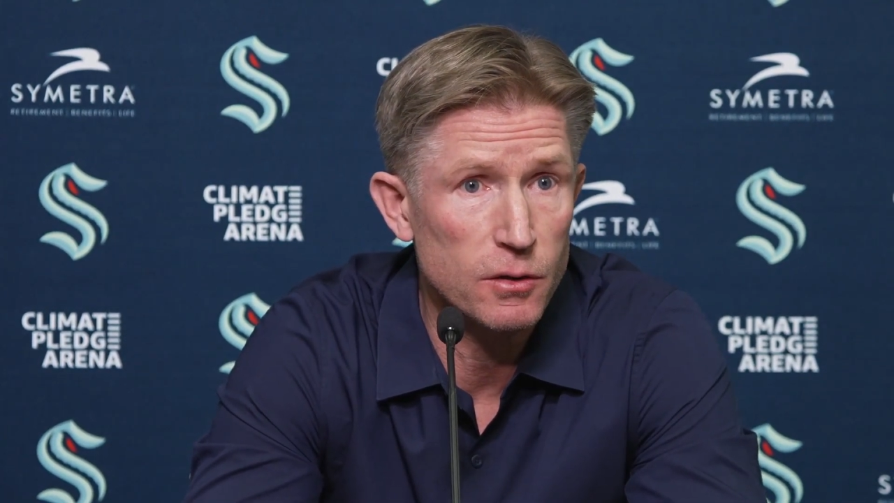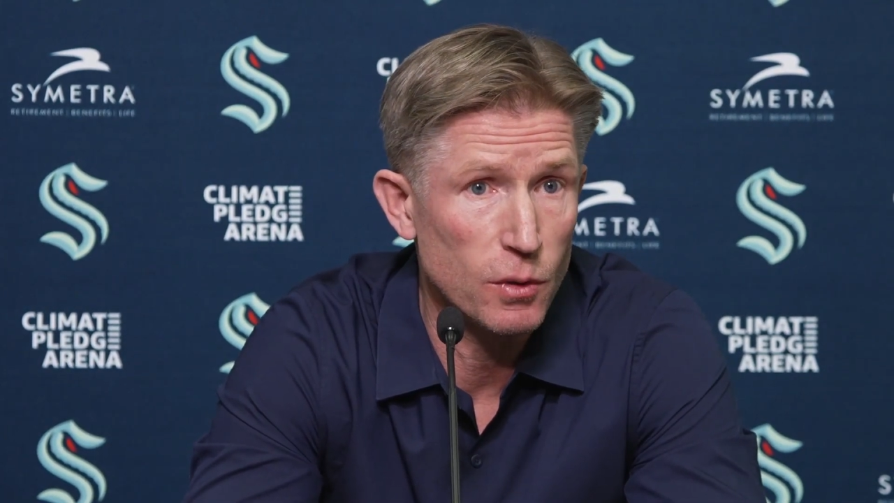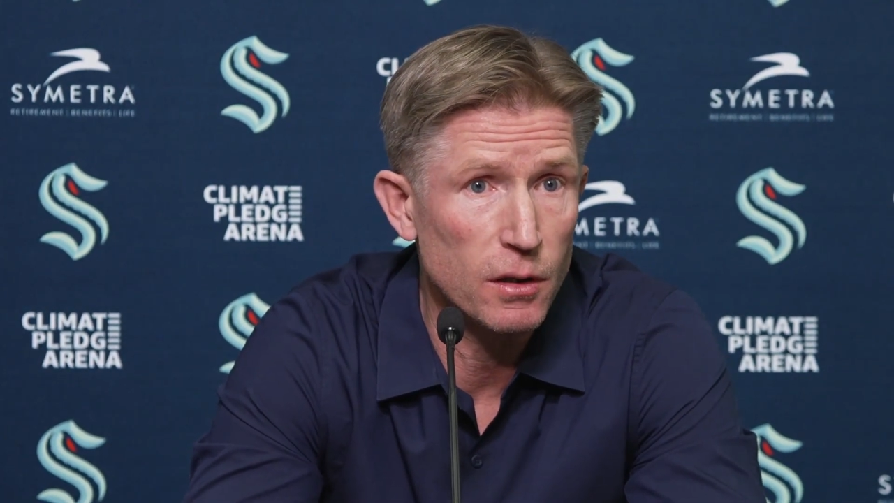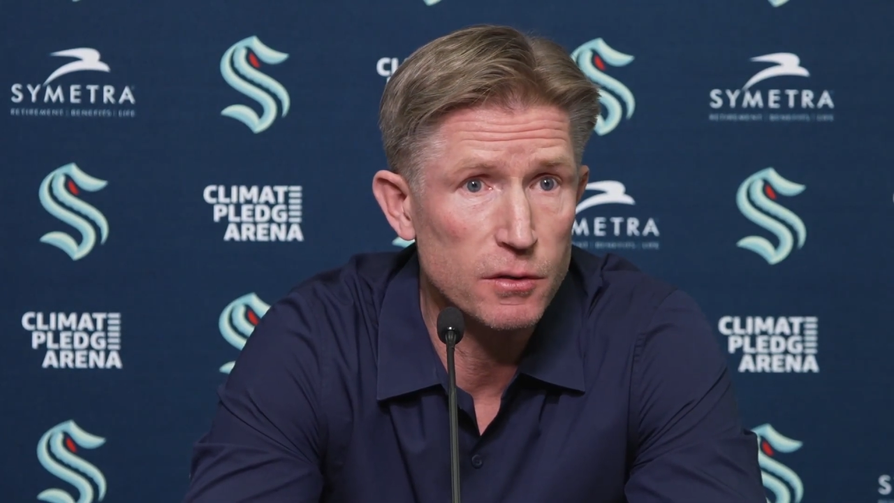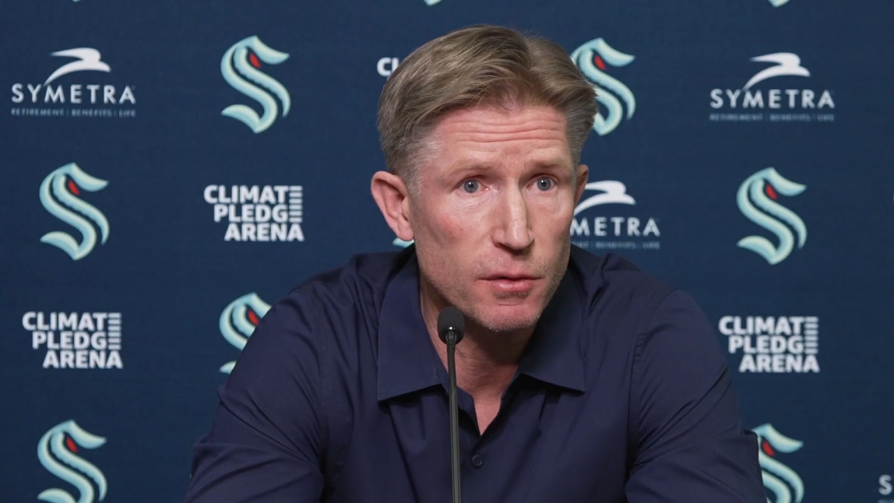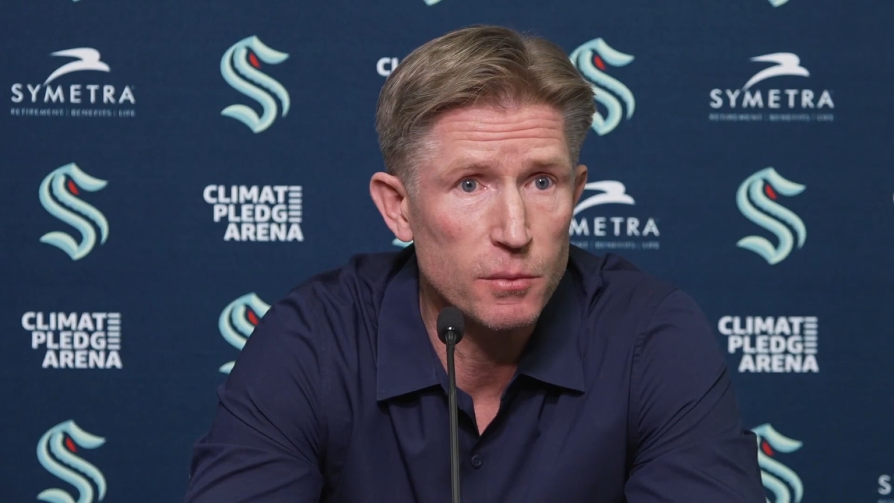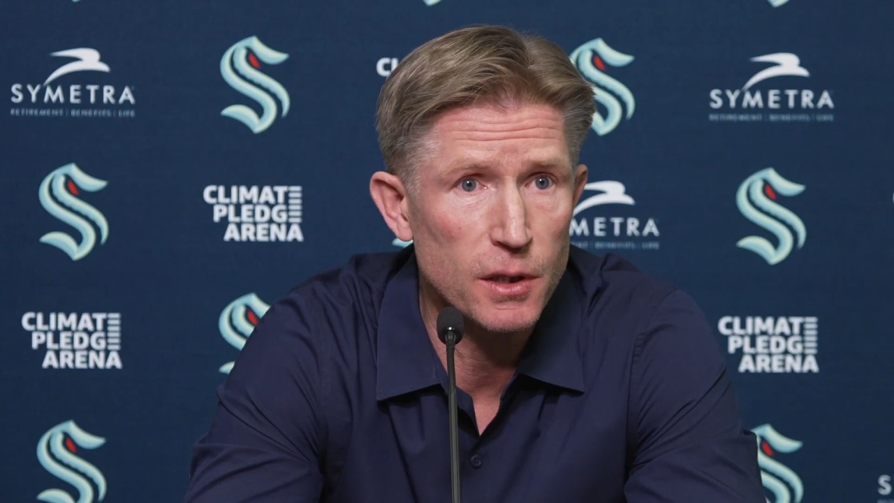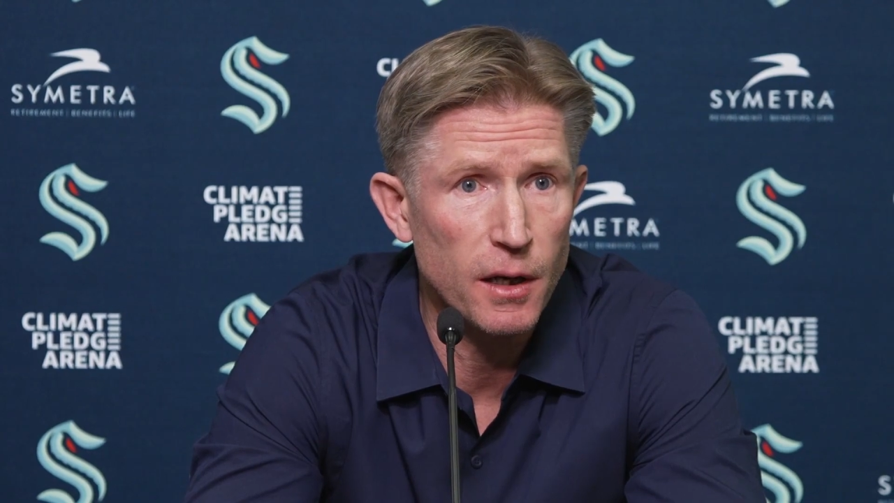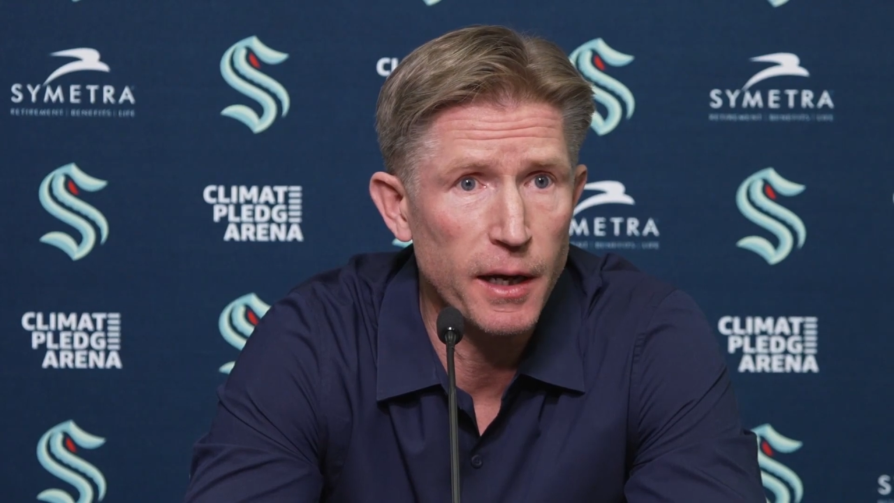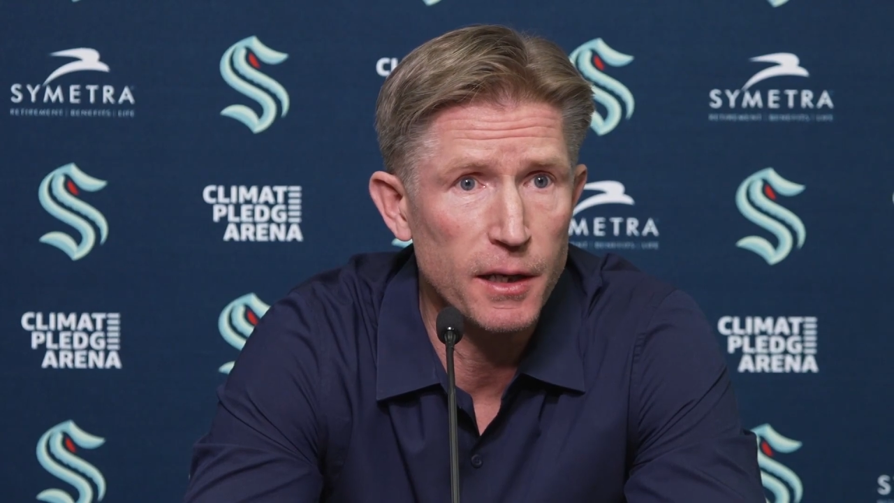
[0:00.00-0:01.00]
as well as from
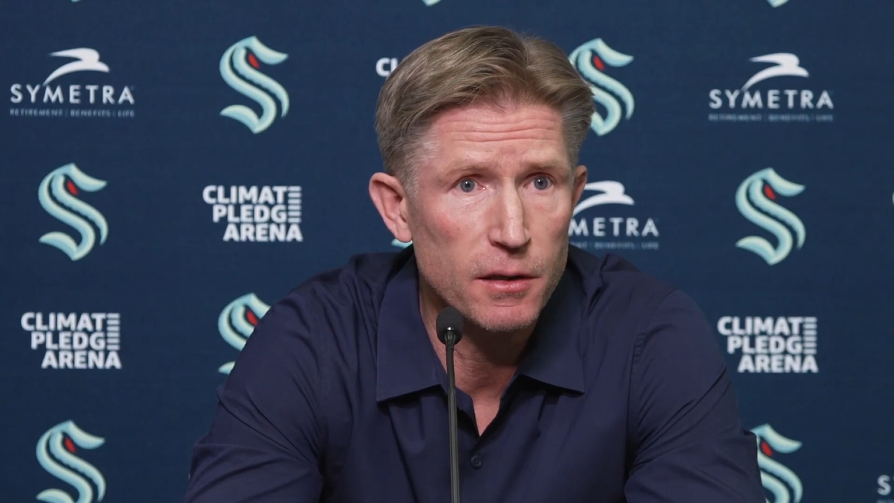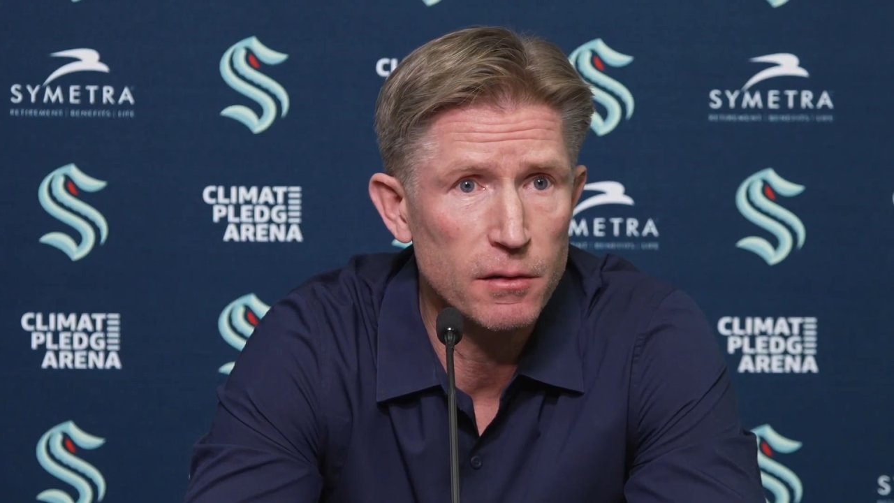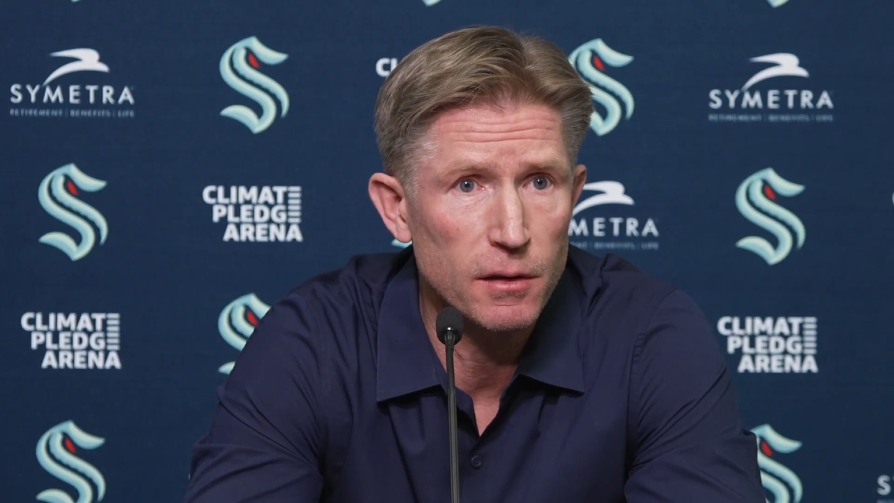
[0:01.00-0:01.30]
tonight,